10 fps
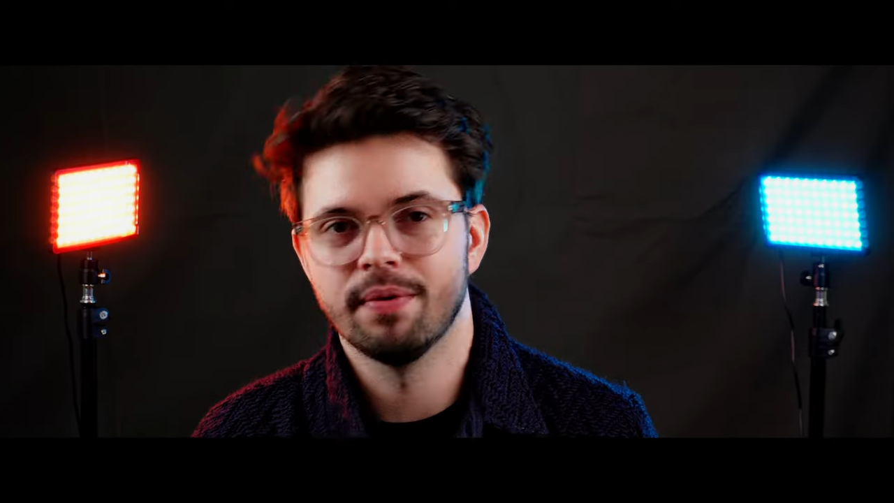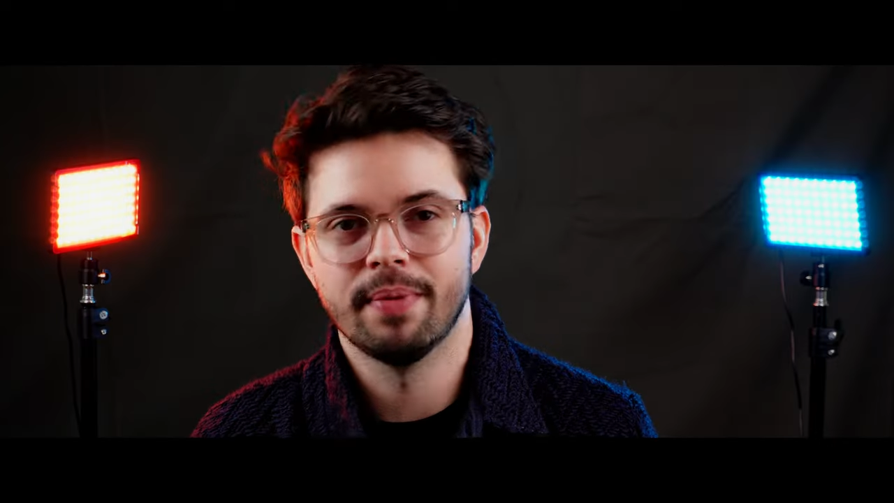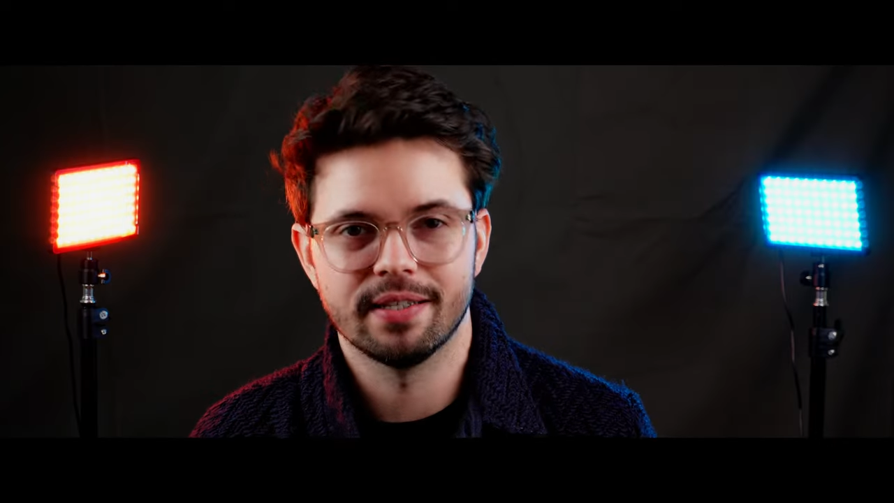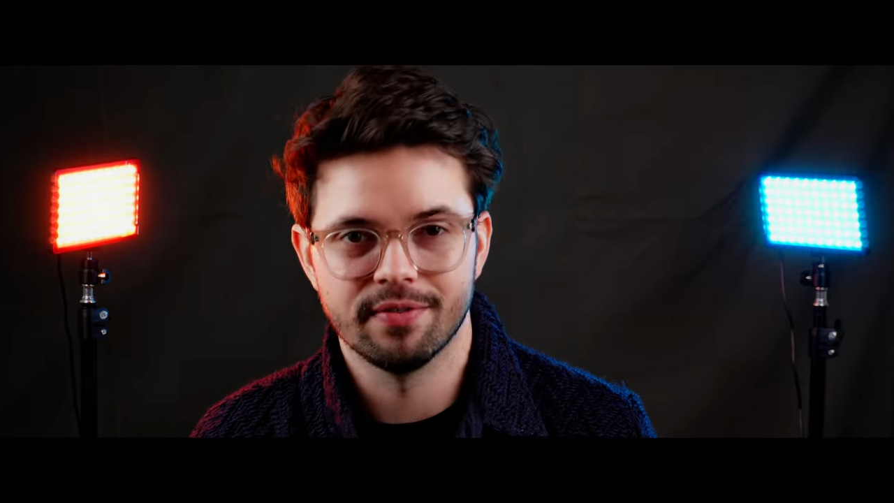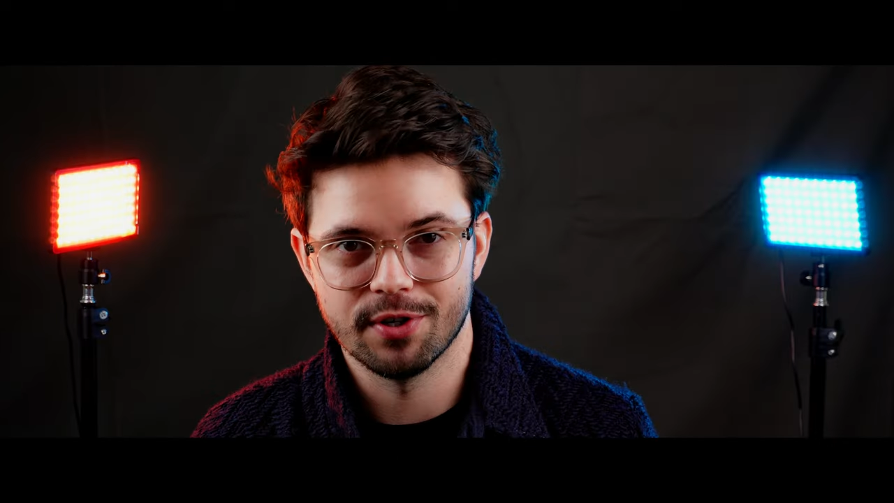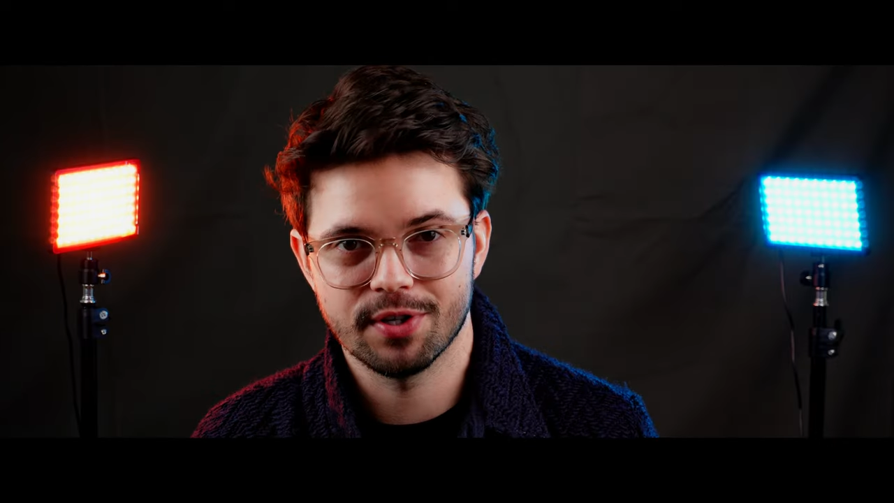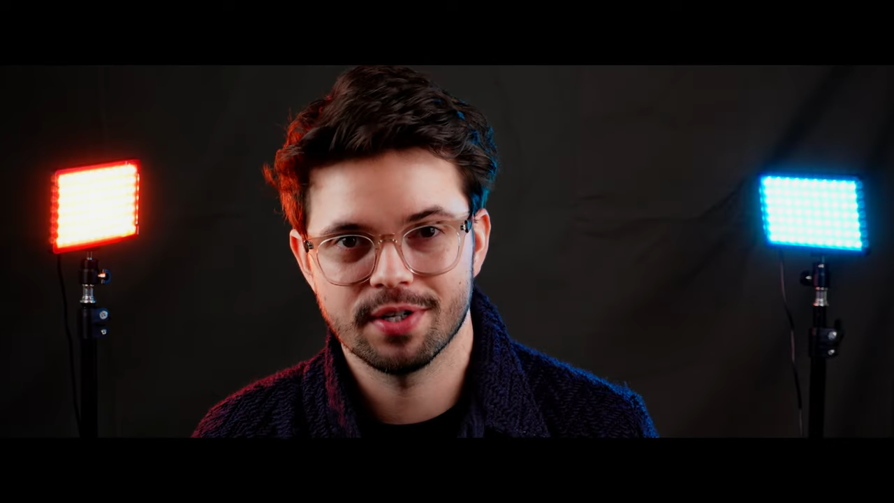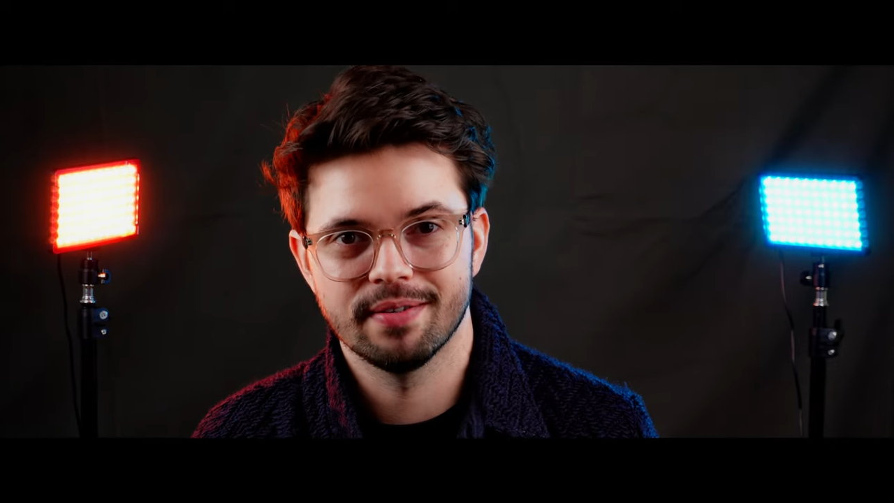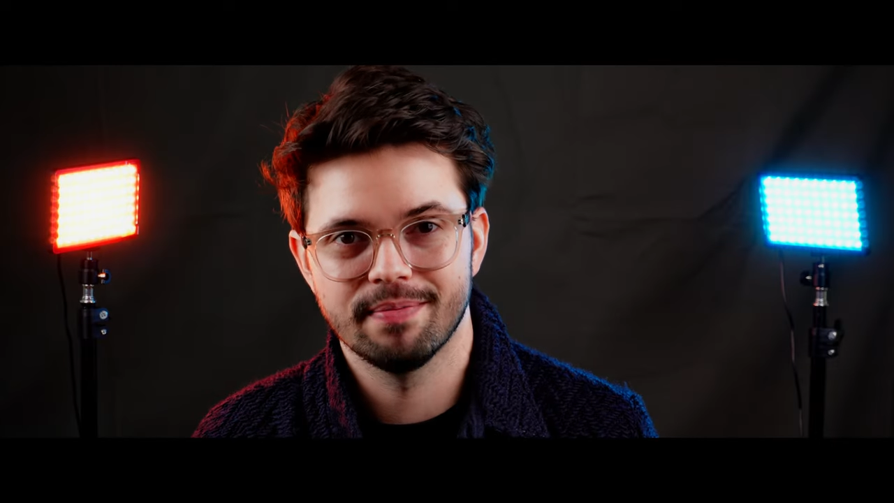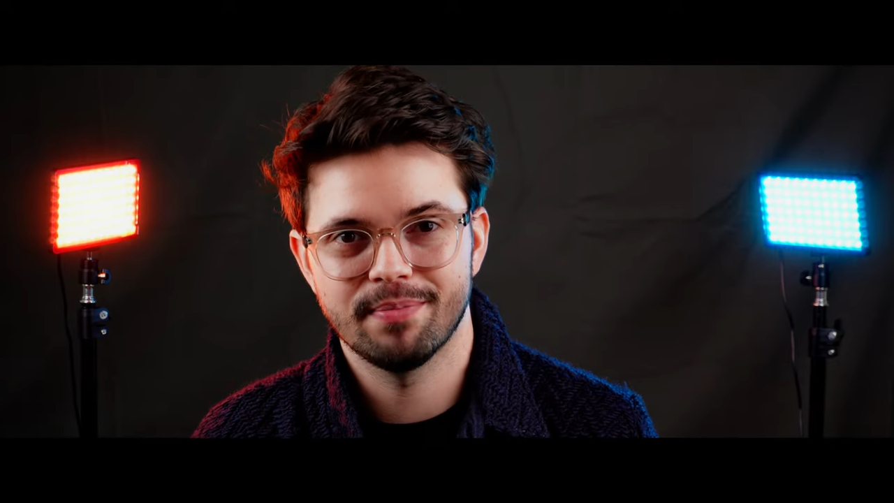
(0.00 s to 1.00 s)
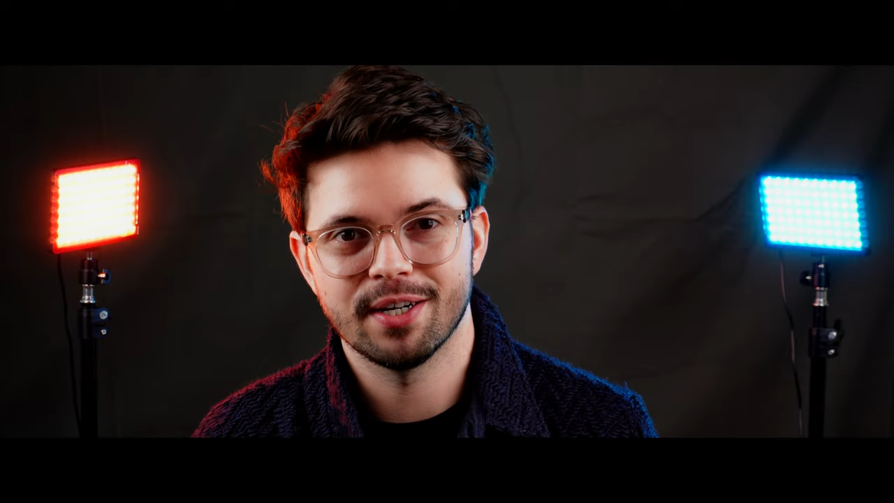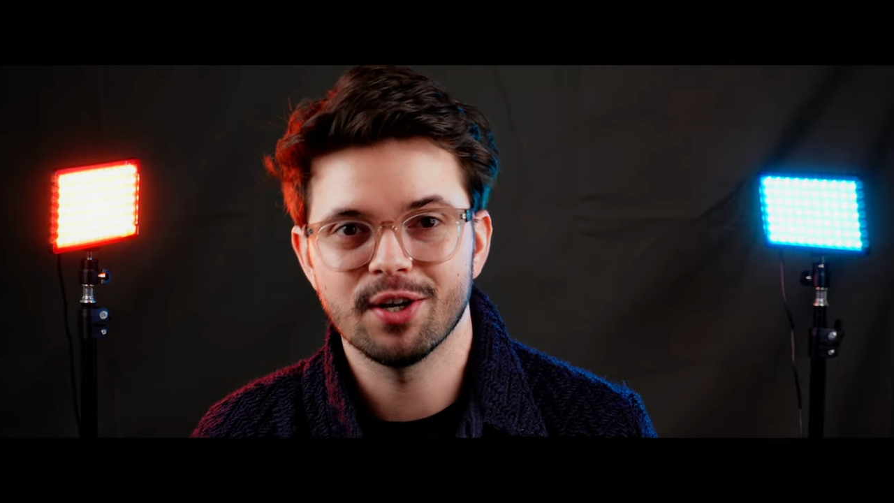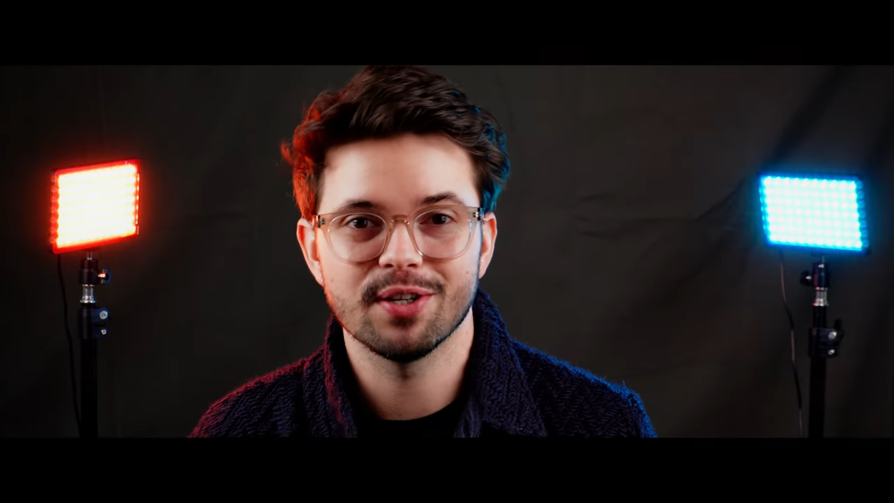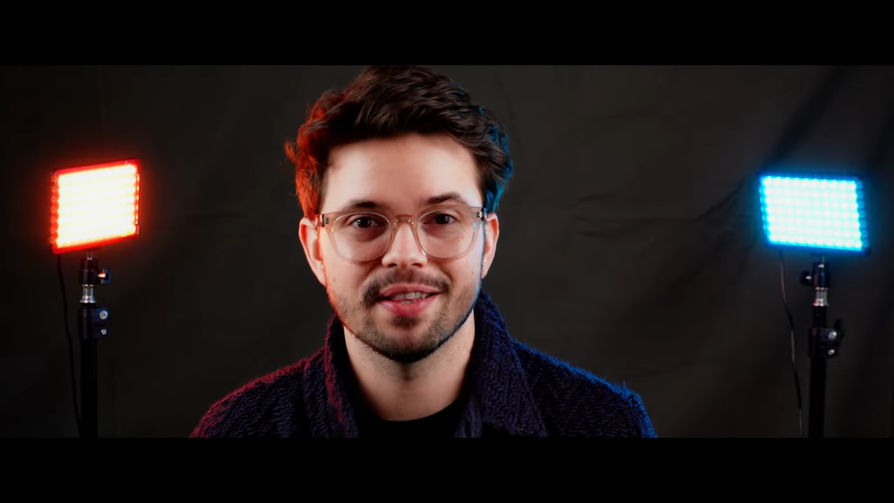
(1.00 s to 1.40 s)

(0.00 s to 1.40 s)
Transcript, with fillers: metaverse, but not